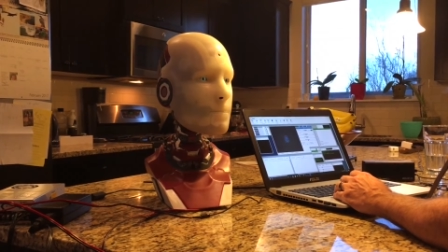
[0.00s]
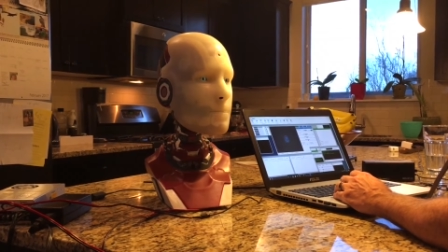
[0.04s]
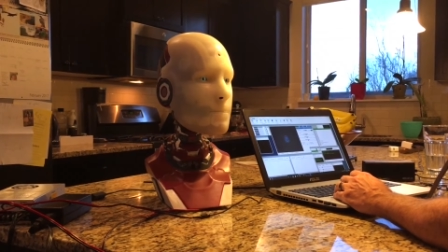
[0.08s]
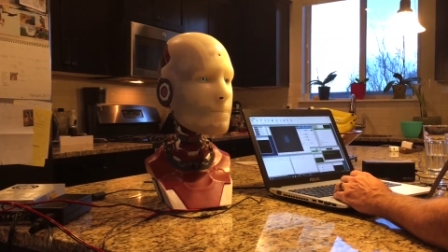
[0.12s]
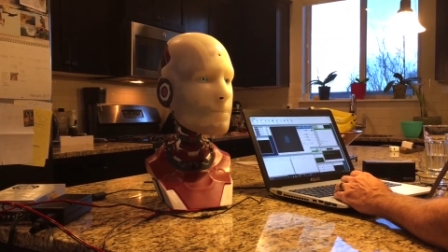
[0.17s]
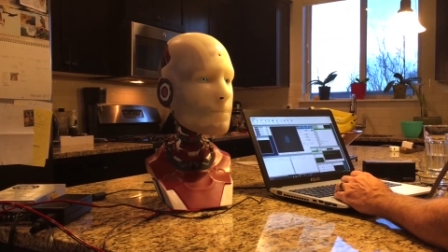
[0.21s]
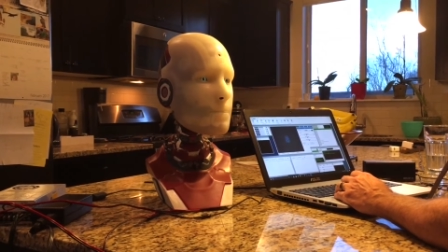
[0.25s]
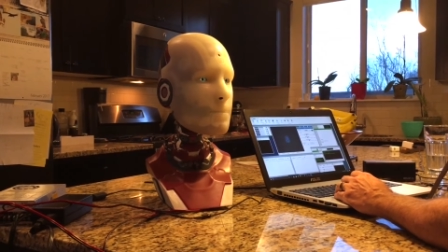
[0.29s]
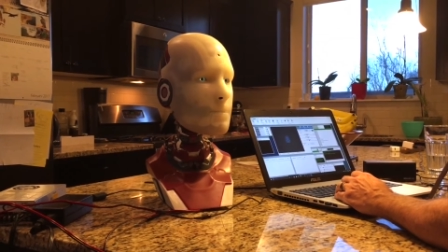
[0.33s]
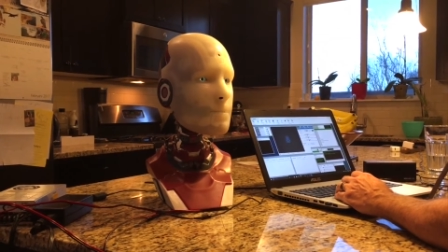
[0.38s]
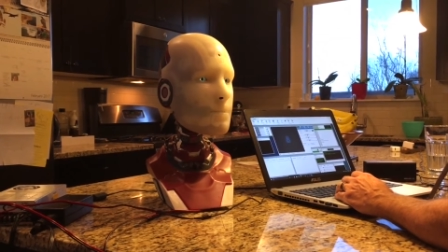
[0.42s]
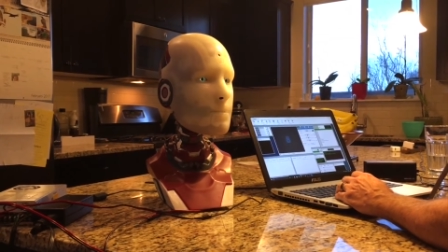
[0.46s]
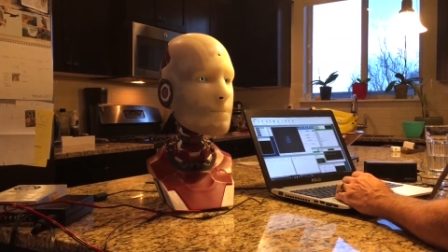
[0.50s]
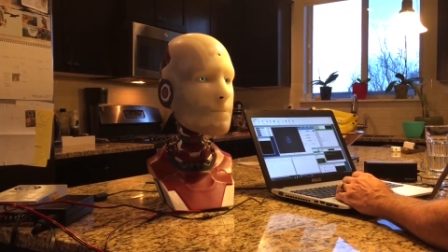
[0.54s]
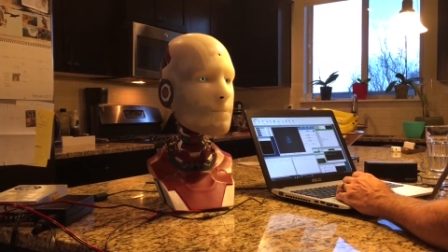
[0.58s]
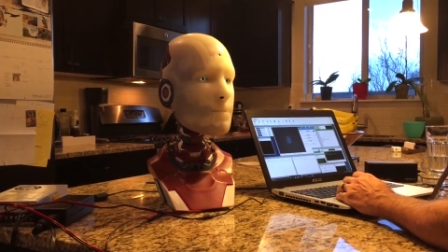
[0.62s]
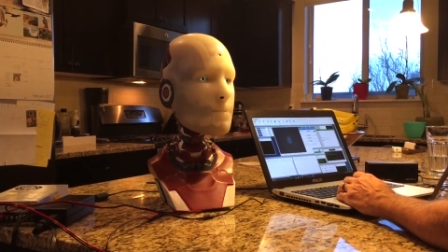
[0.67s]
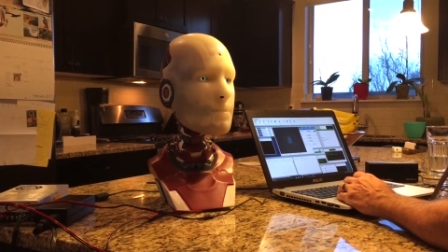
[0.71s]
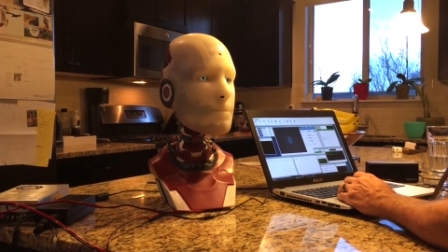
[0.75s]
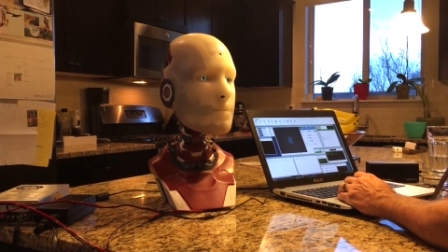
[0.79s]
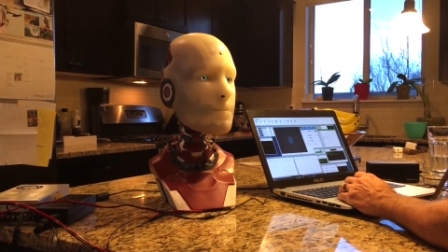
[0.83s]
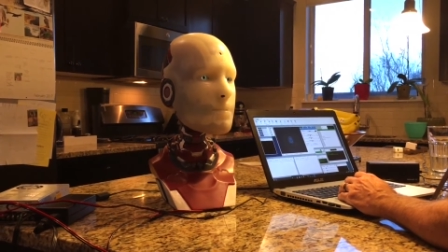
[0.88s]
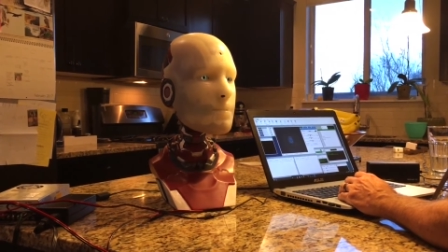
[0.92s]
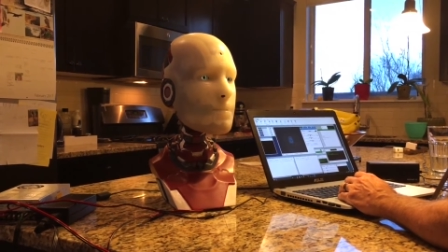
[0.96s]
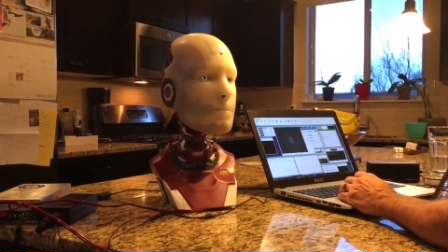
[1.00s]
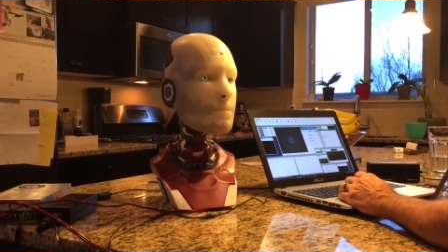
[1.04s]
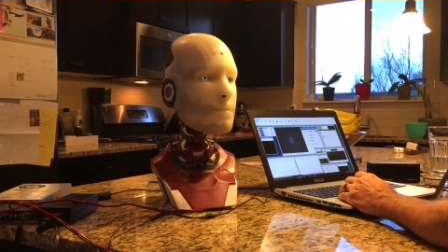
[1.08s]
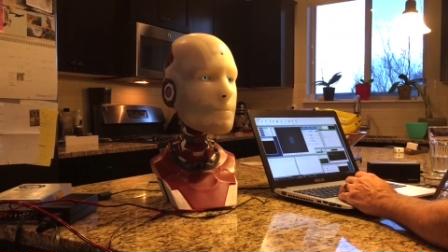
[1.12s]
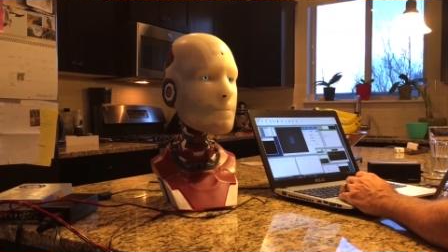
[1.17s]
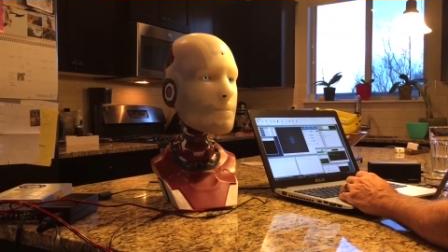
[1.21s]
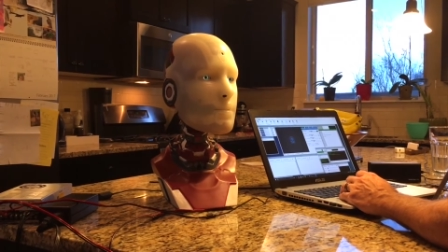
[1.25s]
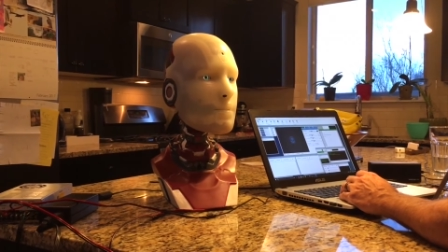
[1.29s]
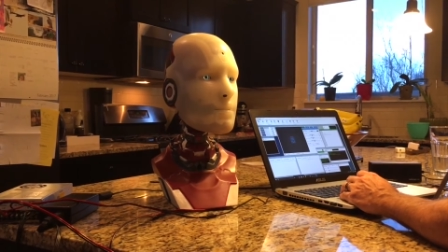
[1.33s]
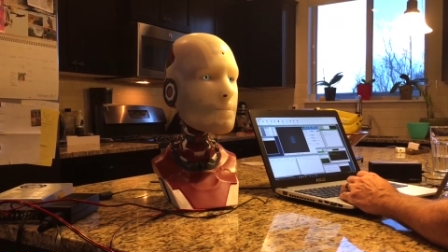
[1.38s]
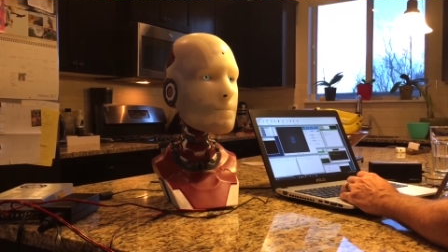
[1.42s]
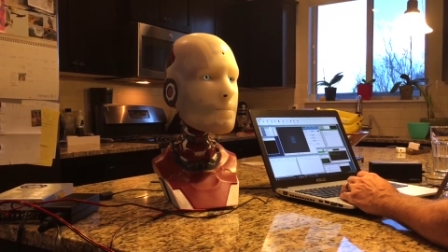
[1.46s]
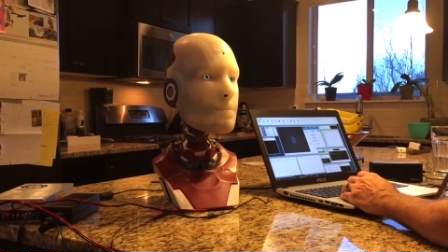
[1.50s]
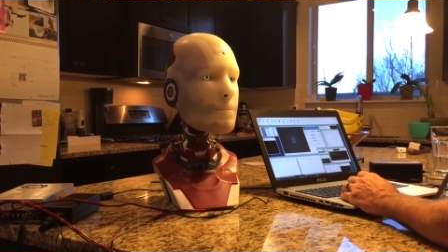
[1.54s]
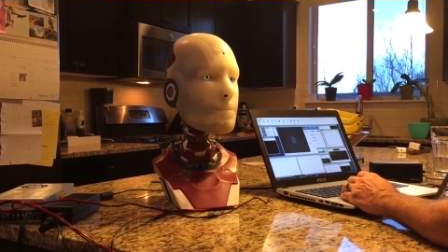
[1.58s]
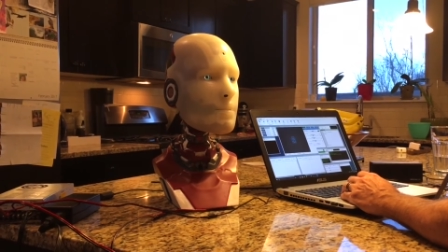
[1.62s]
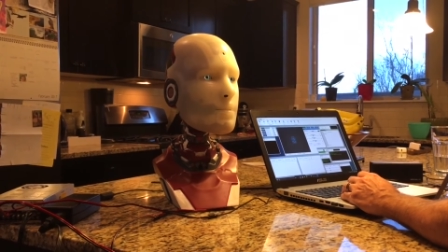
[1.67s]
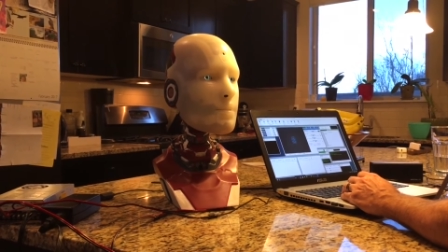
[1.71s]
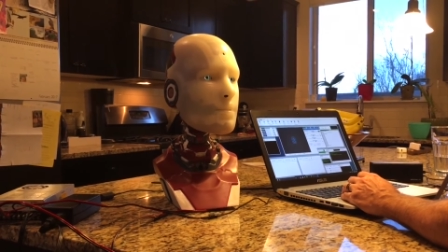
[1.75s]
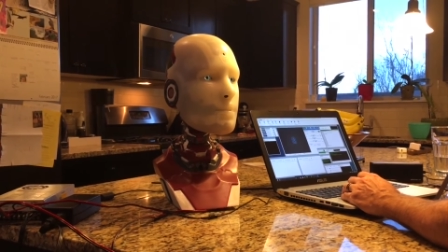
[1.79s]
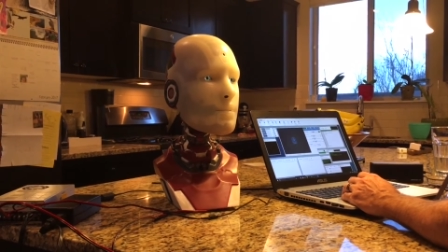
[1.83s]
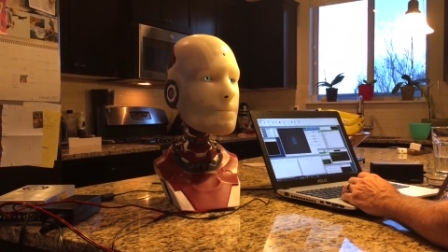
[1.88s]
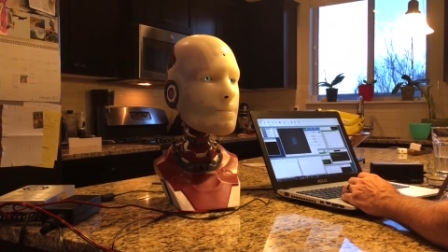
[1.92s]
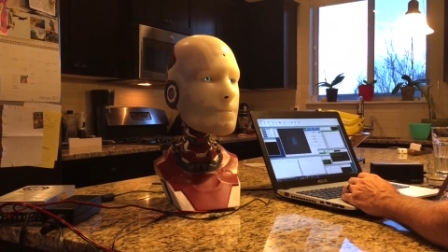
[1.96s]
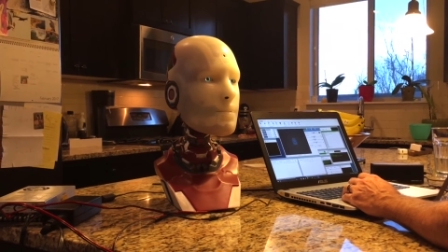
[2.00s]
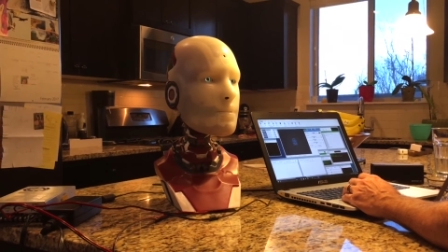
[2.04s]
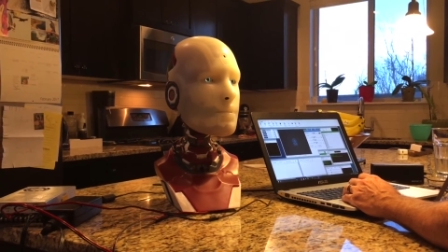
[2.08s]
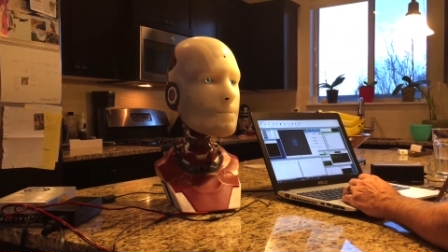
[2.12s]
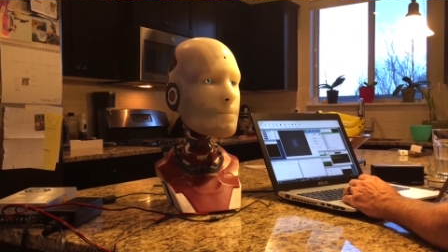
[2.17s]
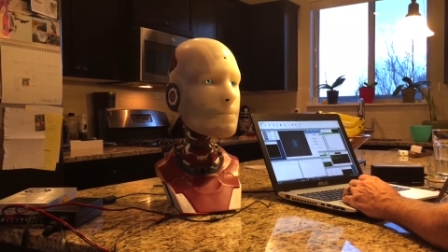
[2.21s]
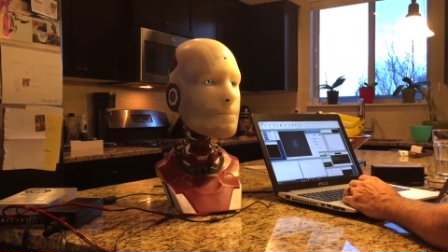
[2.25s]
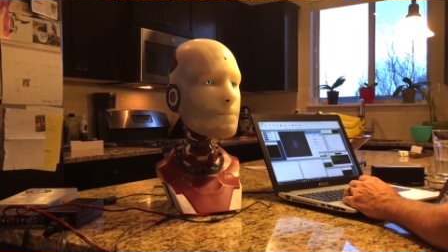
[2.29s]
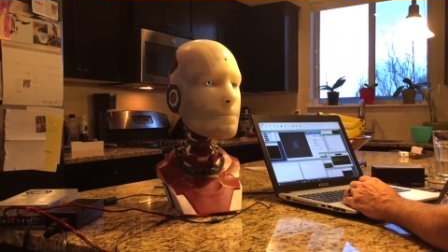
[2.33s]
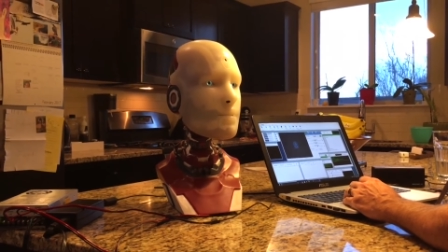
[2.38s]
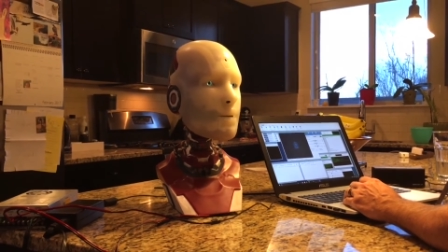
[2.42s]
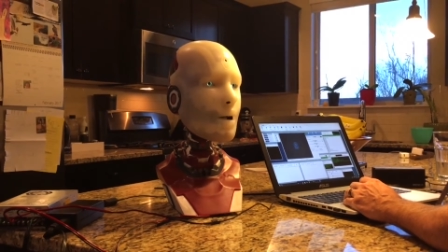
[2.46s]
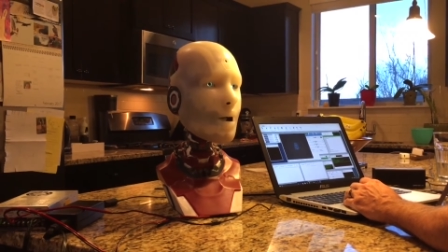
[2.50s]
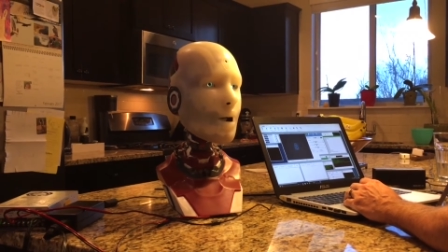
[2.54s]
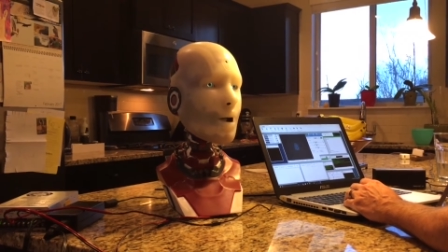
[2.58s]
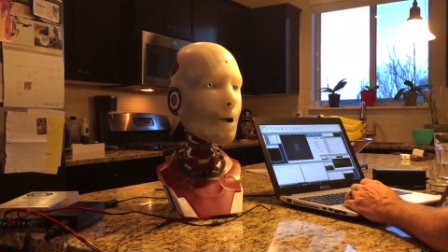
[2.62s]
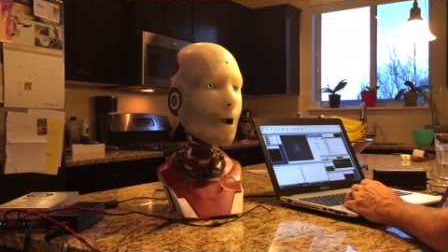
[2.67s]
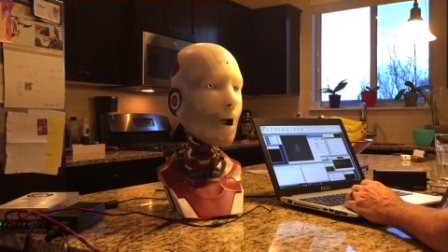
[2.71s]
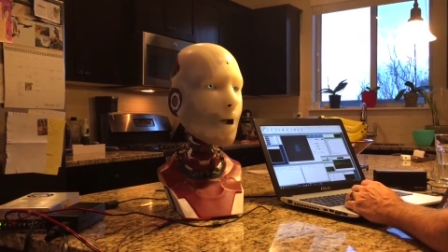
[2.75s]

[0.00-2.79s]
Who's Doctor Wallace? He is